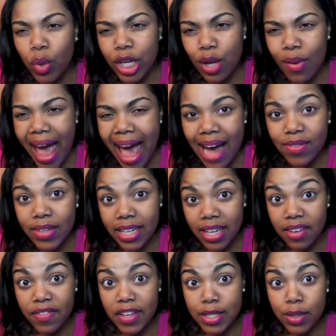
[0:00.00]
When you have an
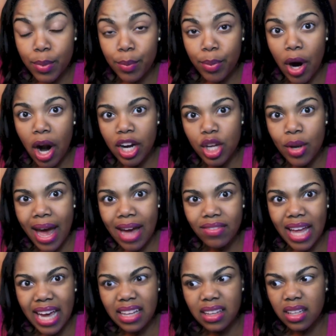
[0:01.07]
invisible part, you
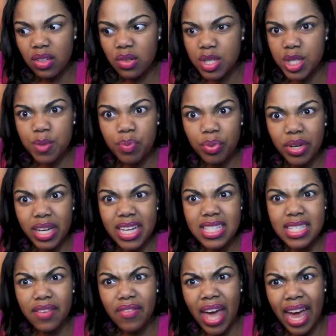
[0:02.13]
have like little
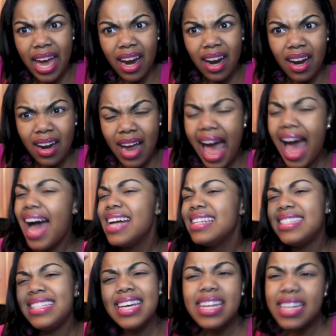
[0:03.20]
sprigs of hair.
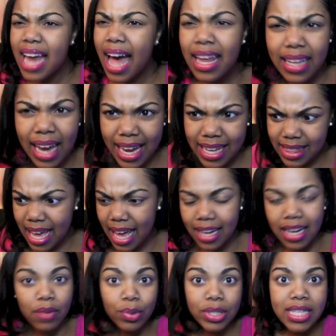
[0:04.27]
I did not like
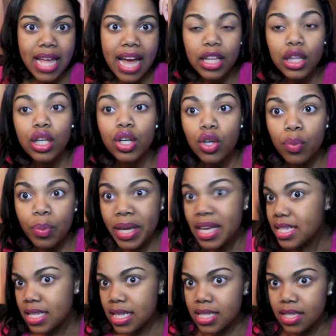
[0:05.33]
that. It was like little
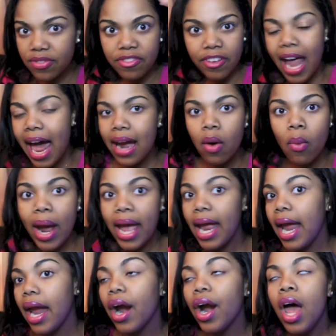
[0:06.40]
pieces of flyaway
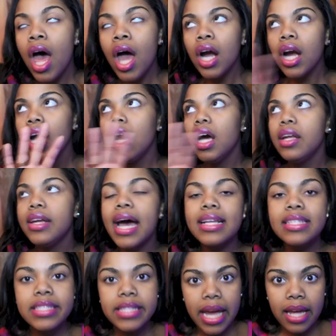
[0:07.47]
hair. Could
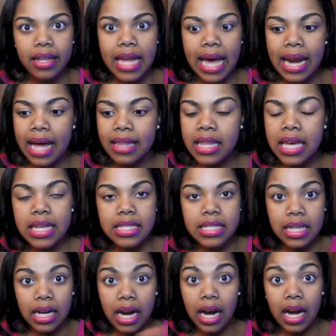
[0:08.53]
not stand that. I think it's
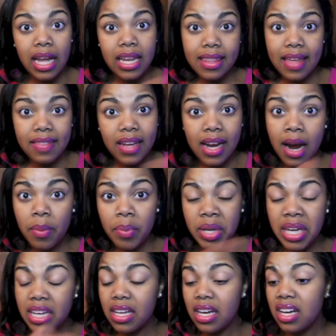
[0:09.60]
the cut that the
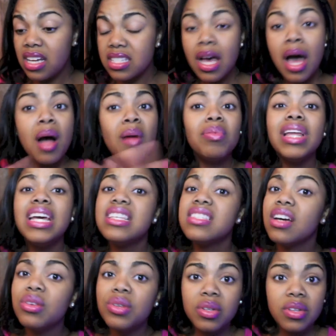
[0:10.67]
company does. Please
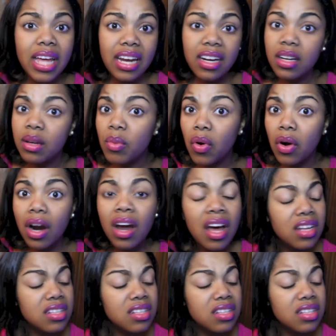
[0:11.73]
don't do that anymore.